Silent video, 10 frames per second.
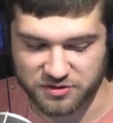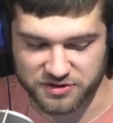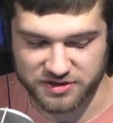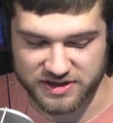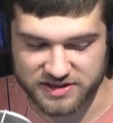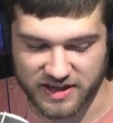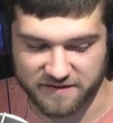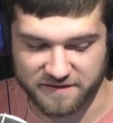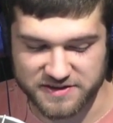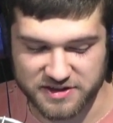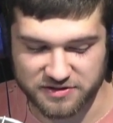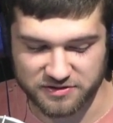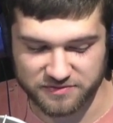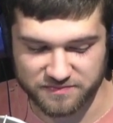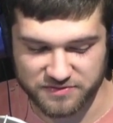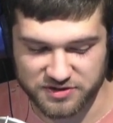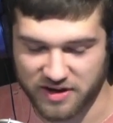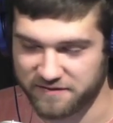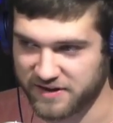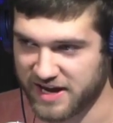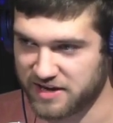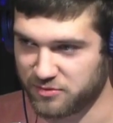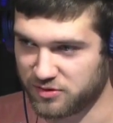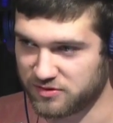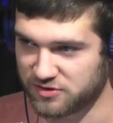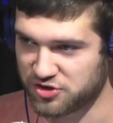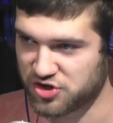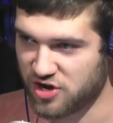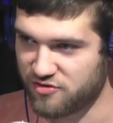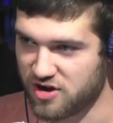Is it like physical stuffed animal genre?